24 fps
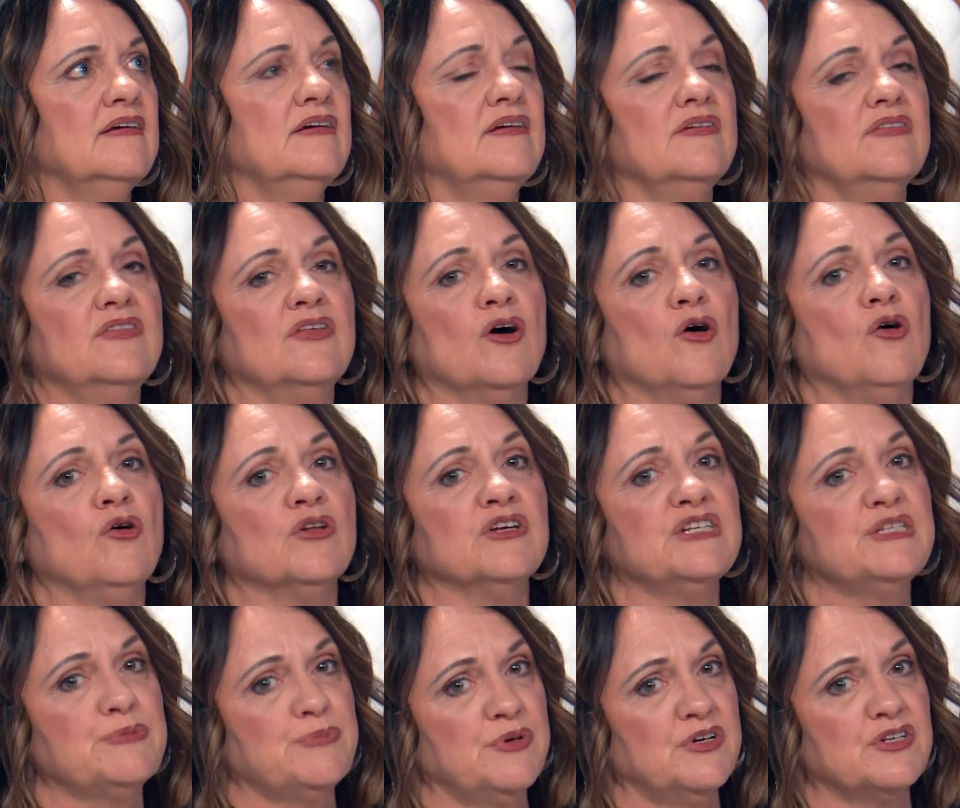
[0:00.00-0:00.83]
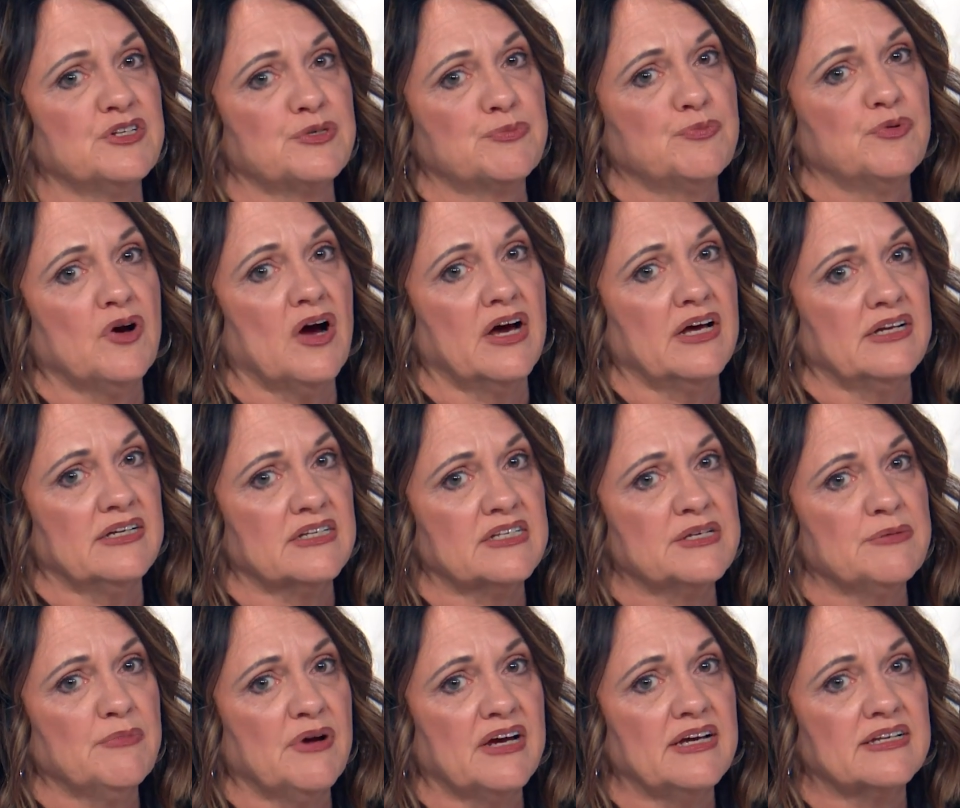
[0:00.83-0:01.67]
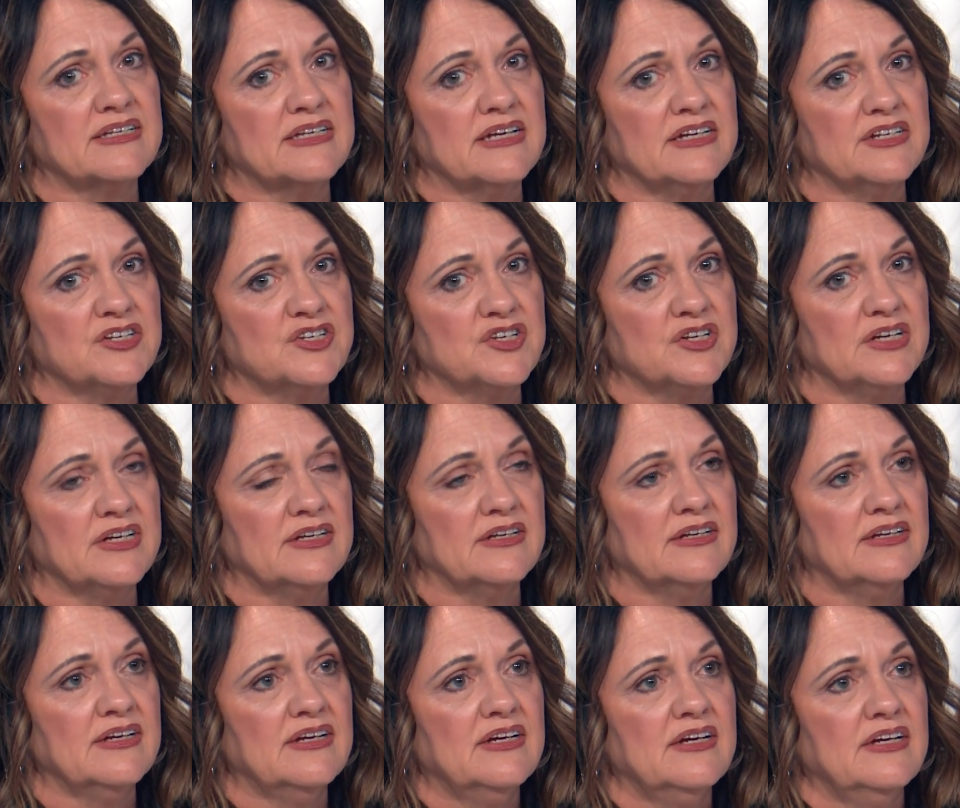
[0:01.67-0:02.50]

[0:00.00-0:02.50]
the Holy Spirit's brought it to my attention